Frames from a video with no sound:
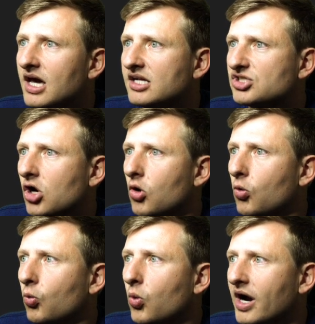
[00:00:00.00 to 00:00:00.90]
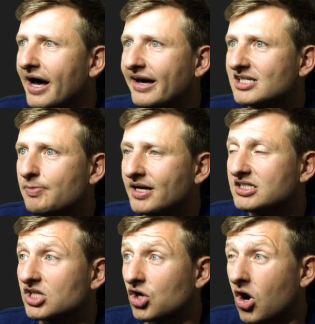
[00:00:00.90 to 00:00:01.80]
And so what I
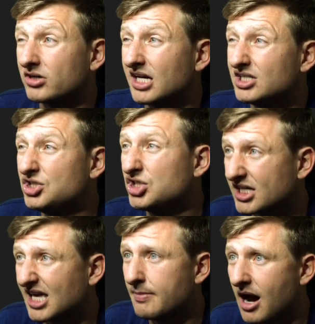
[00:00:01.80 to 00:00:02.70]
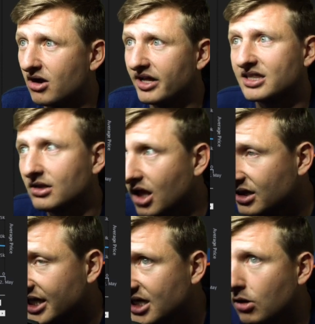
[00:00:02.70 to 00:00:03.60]
expect is the cards that just came out, like the La
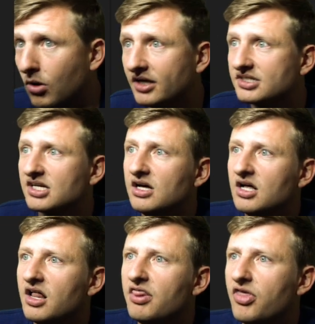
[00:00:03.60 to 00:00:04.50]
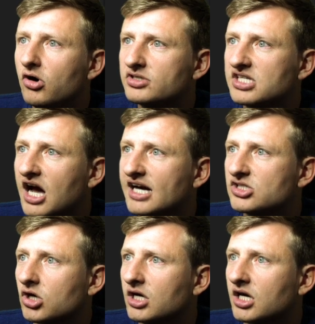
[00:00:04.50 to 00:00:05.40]
Liga ones, those
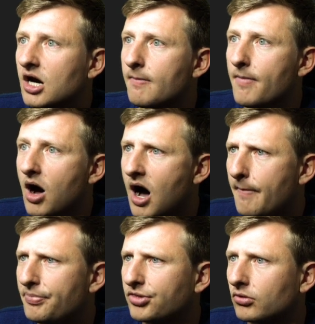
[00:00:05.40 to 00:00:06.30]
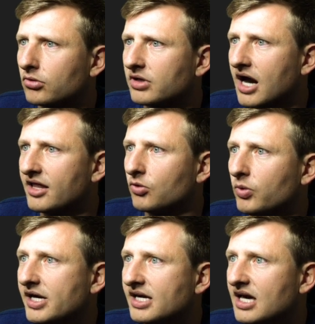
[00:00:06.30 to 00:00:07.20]
guys are going to come up through kind of the
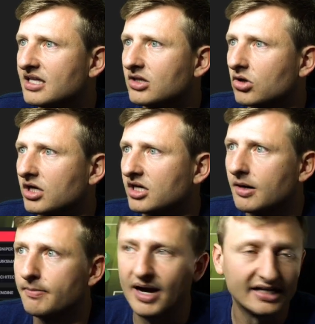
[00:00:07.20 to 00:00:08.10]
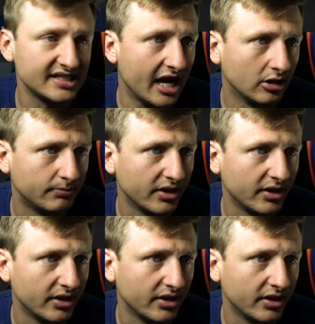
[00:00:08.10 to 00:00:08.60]
week, and then they're going to come back down.